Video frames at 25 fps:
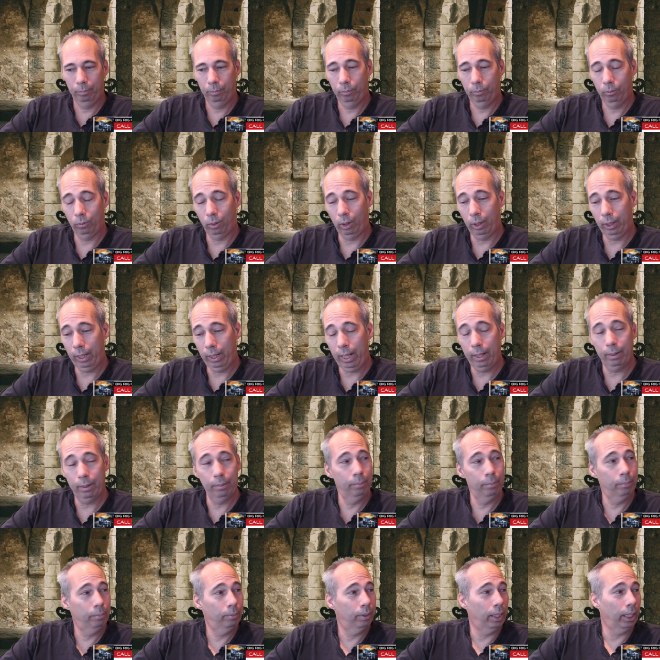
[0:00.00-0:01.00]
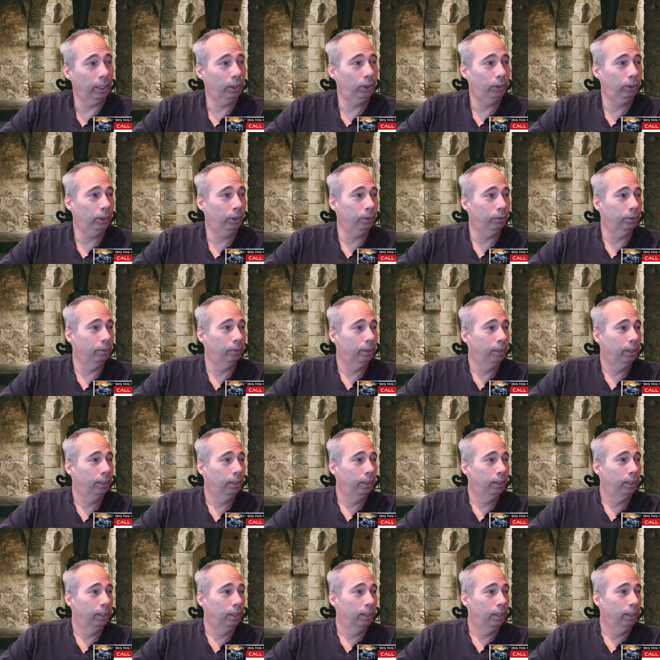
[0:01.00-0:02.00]
yeah. well, yeah, that's true.
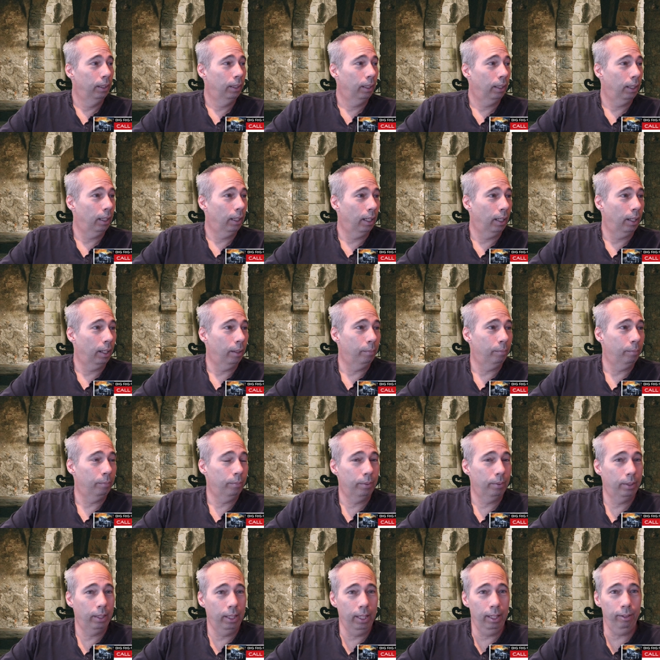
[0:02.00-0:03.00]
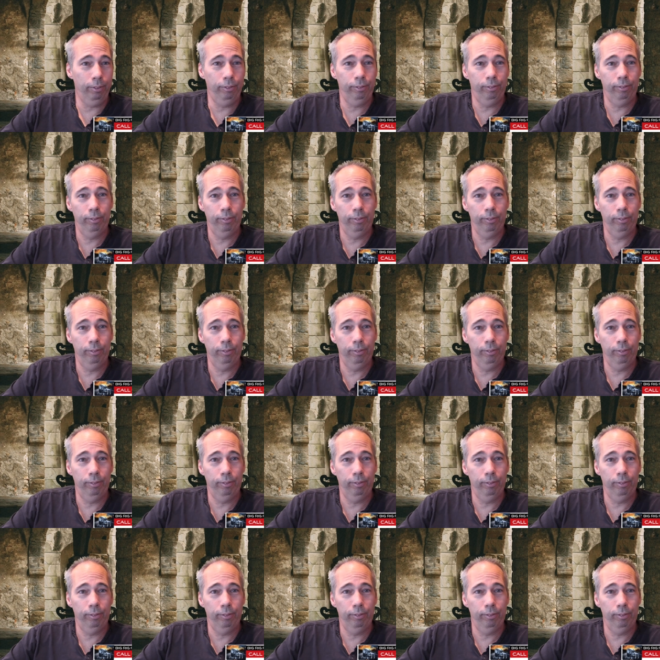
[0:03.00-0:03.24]
Uh, if